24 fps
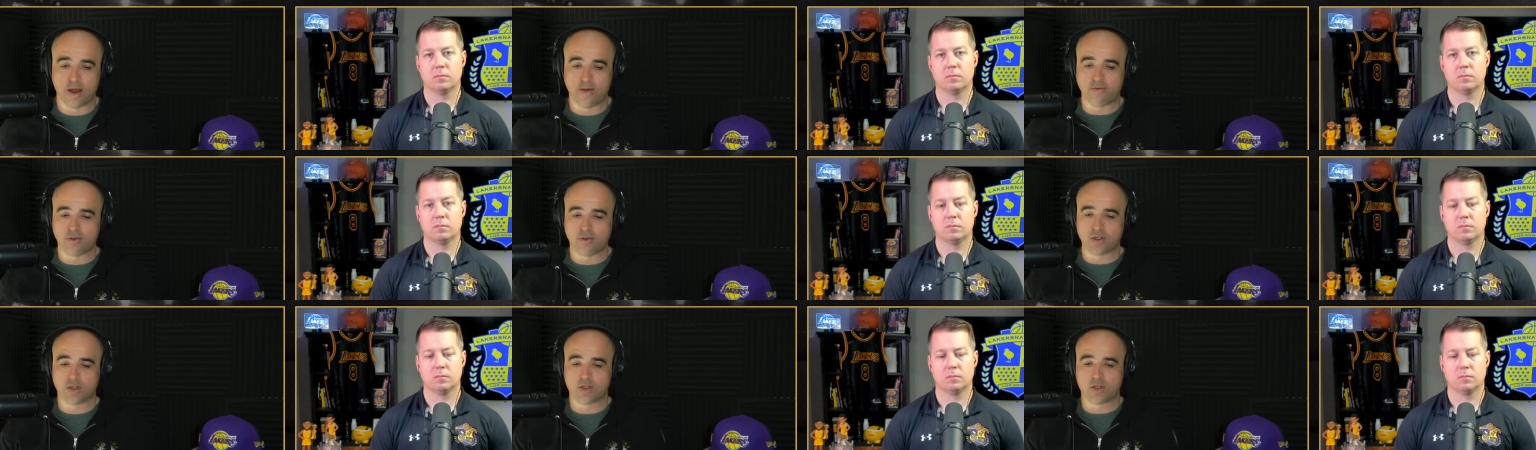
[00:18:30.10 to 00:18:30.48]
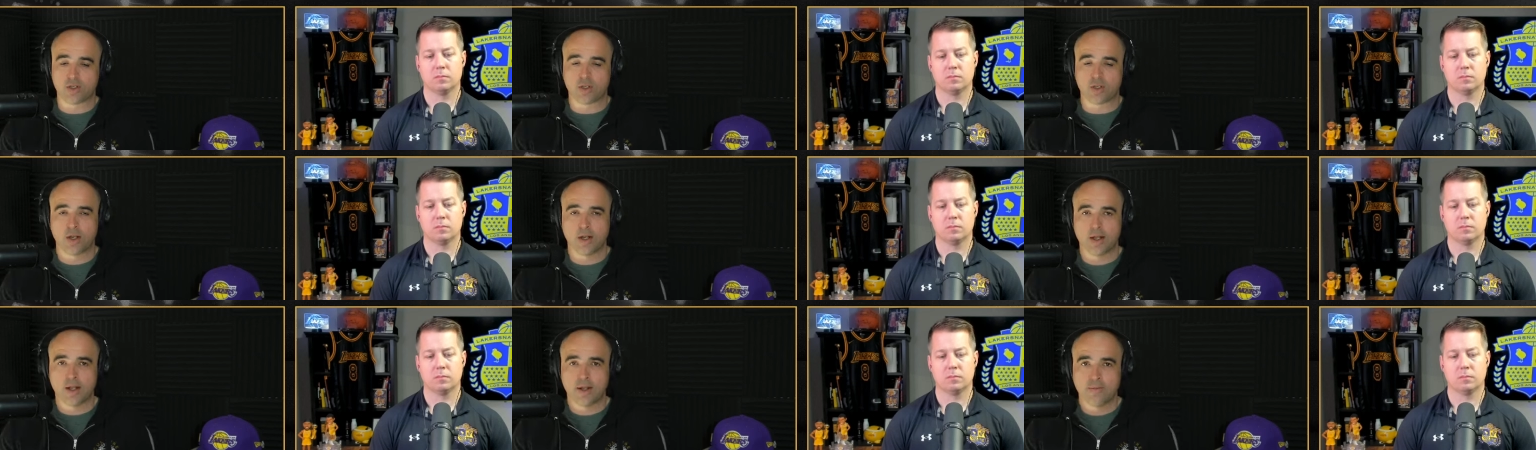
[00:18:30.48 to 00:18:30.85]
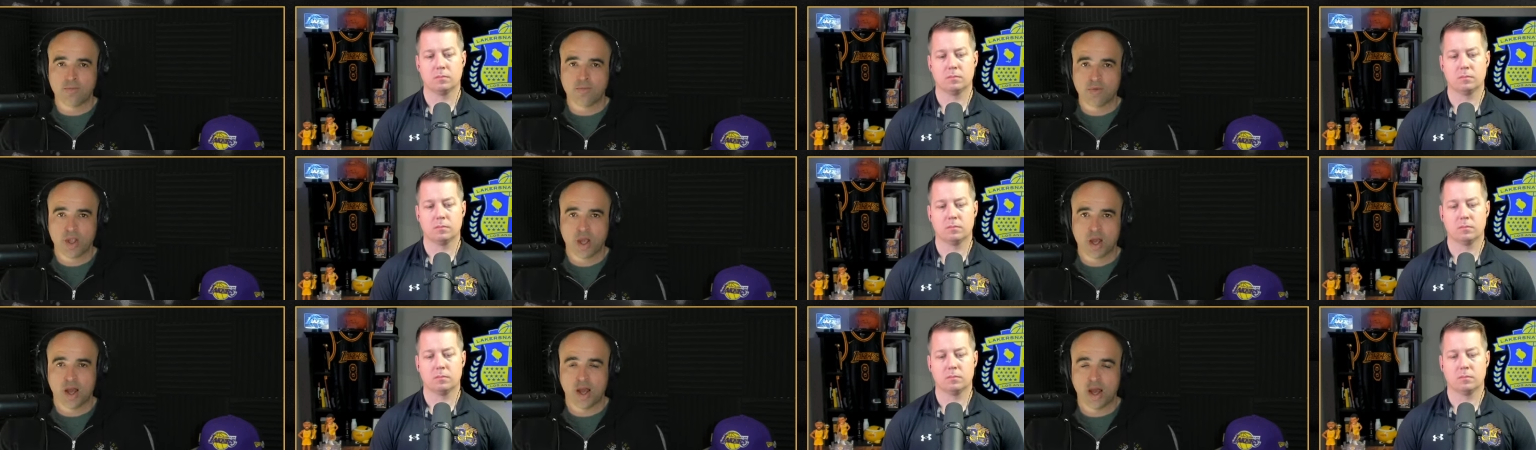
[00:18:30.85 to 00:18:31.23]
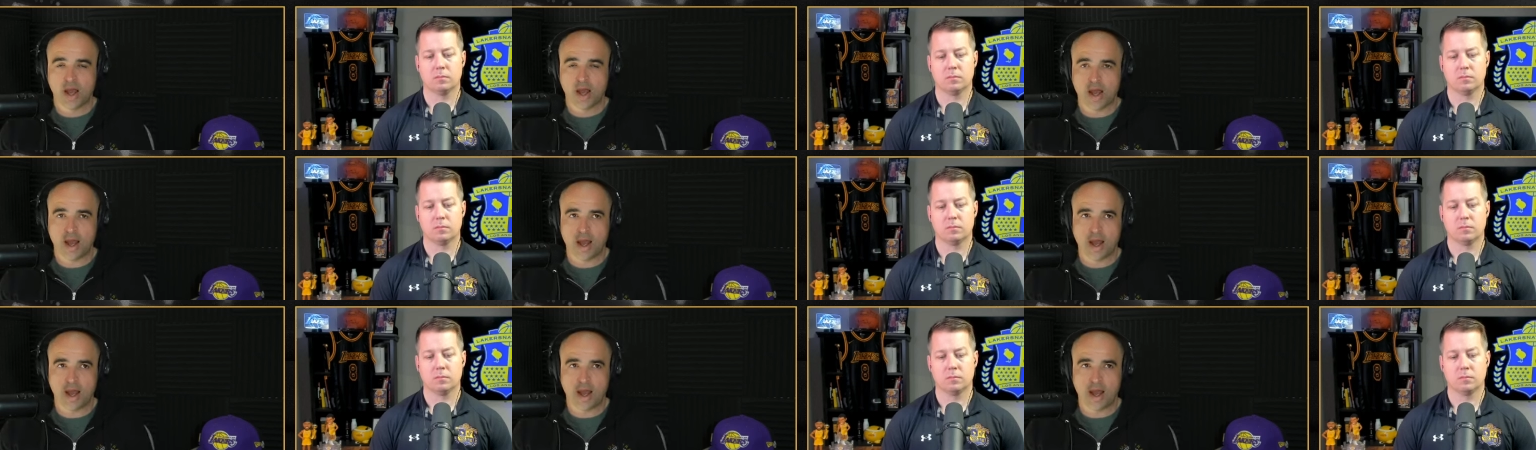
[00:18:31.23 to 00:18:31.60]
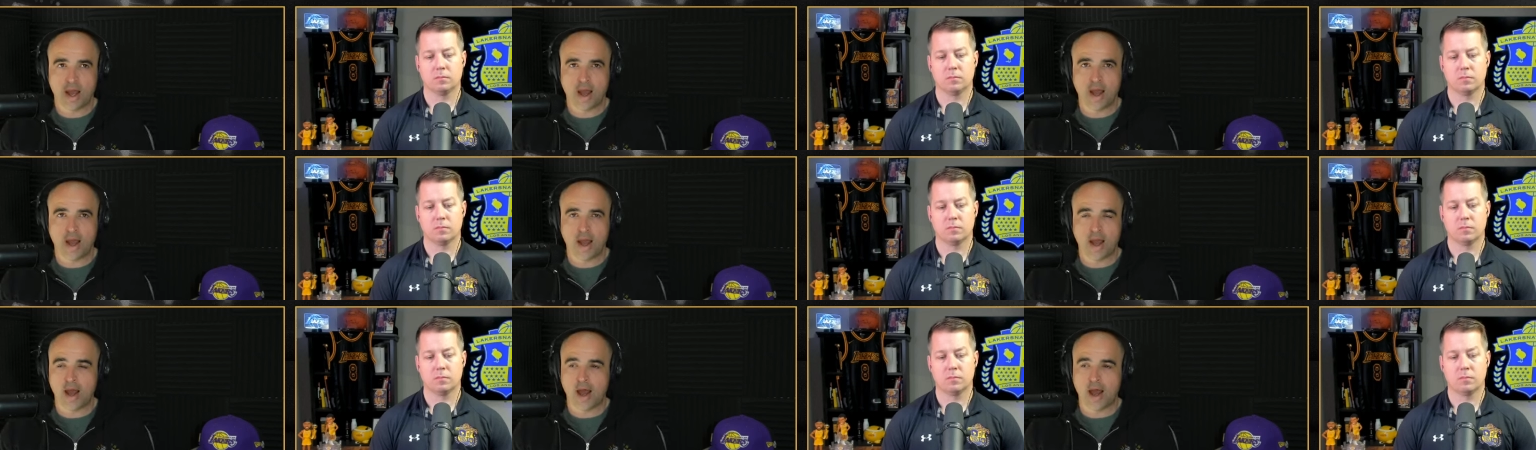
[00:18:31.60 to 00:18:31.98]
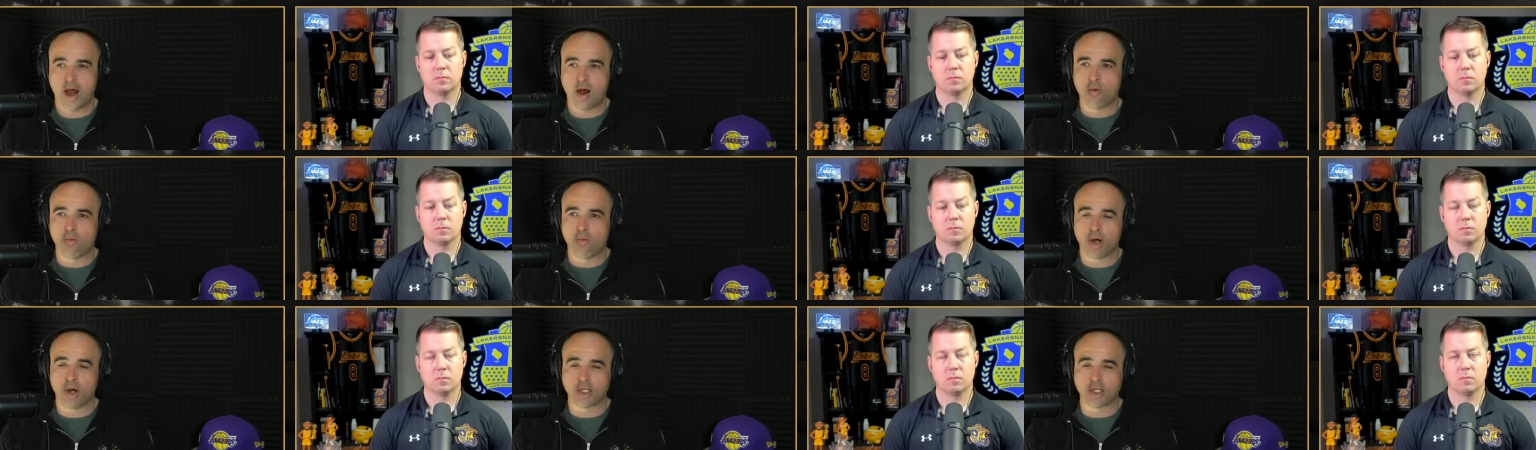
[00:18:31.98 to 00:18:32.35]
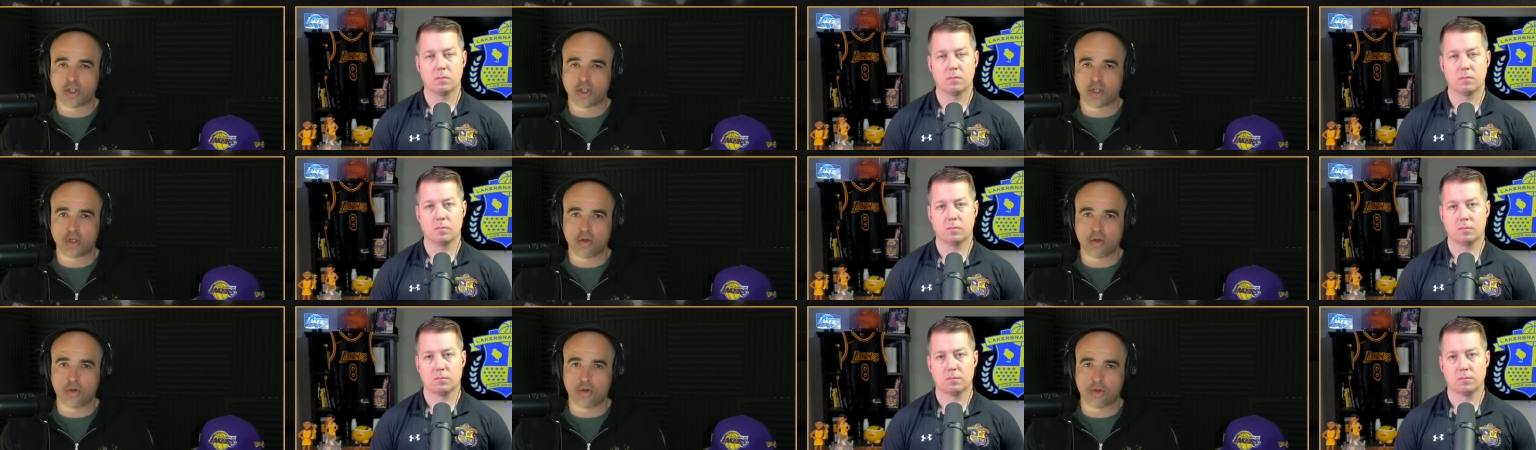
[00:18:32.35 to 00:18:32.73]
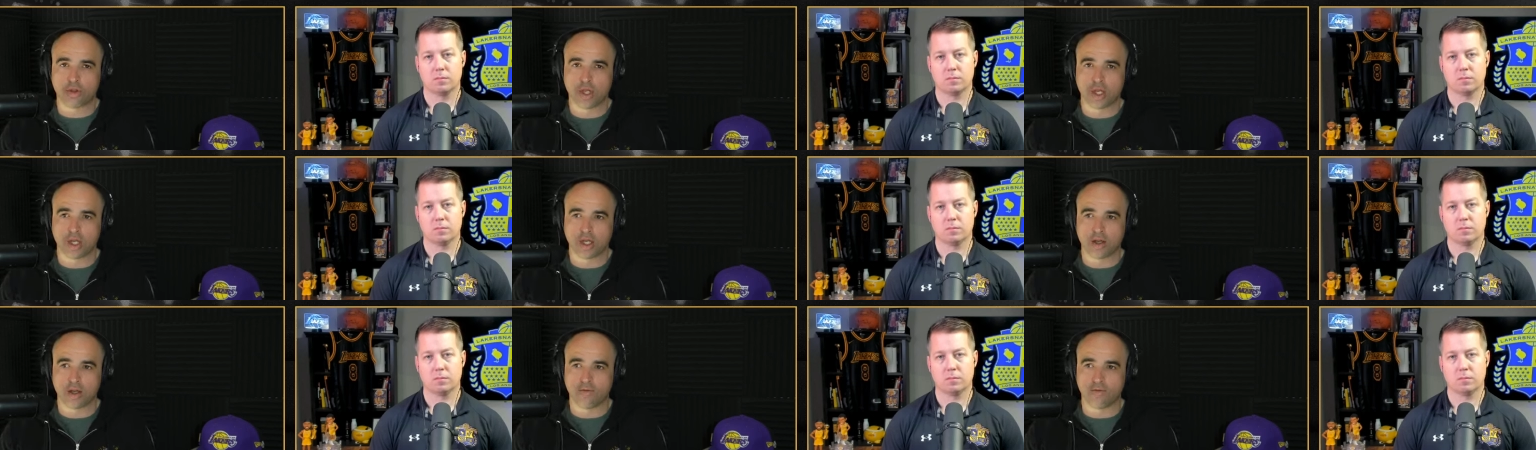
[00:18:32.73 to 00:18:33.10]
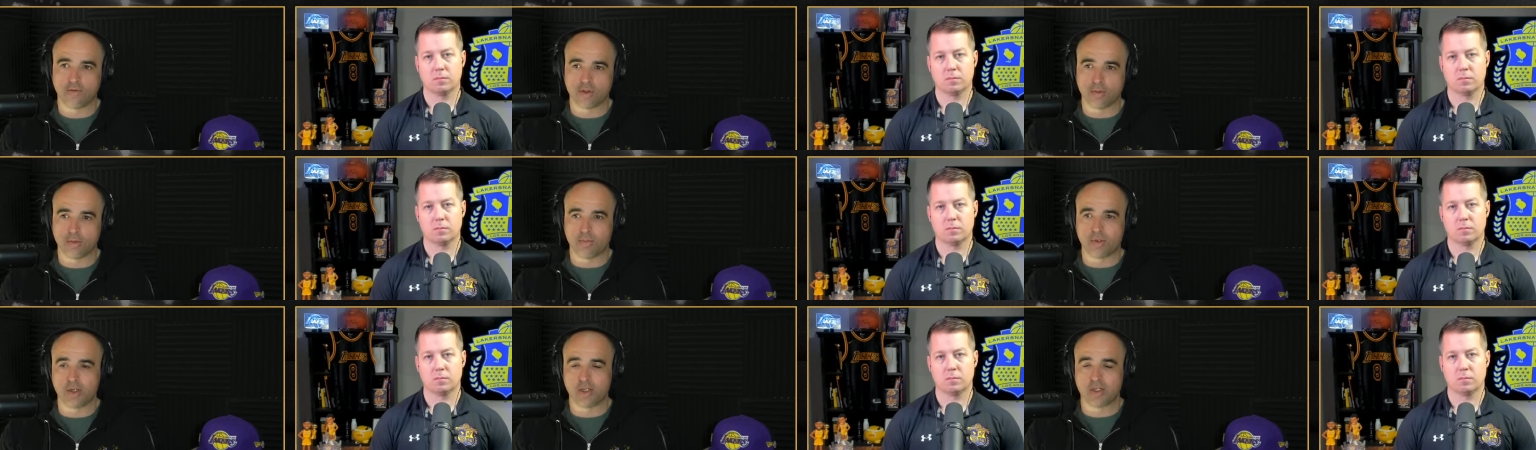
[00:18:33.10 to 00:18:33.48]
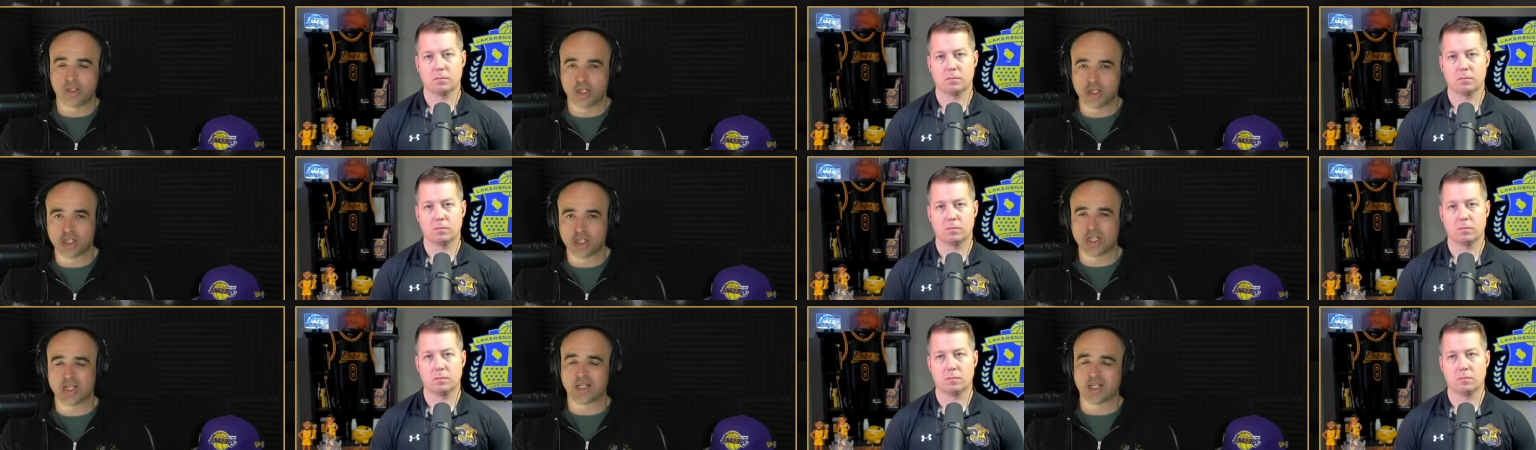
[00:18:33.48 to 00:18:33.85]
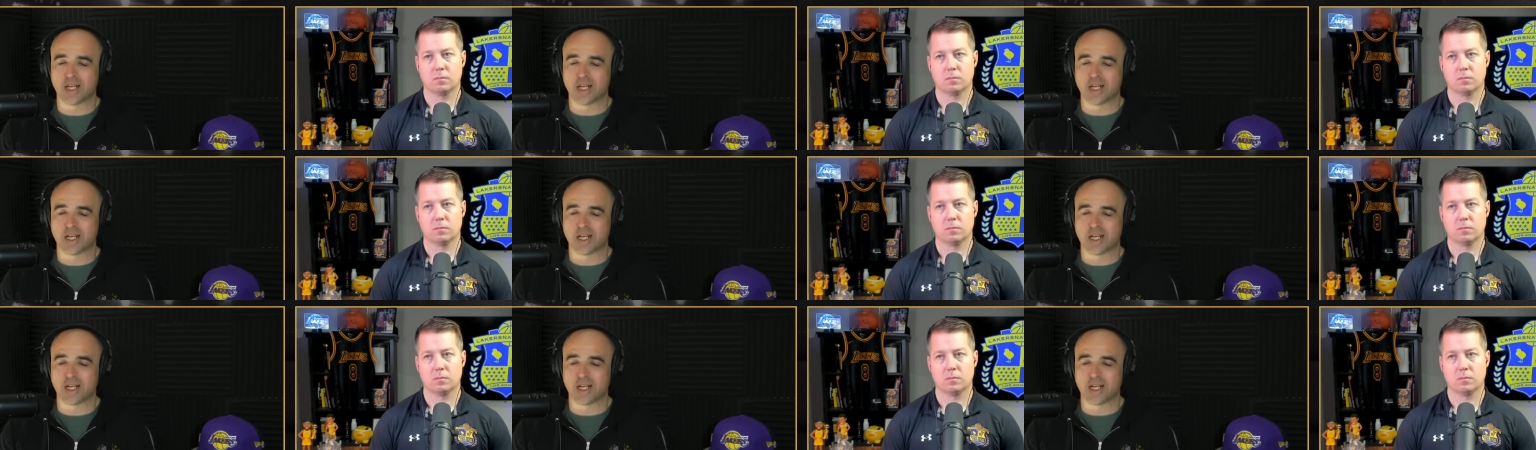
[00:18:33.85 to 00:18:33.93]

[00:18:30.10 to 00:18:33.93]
Speaker 1: is uh, how much do you think of the positioning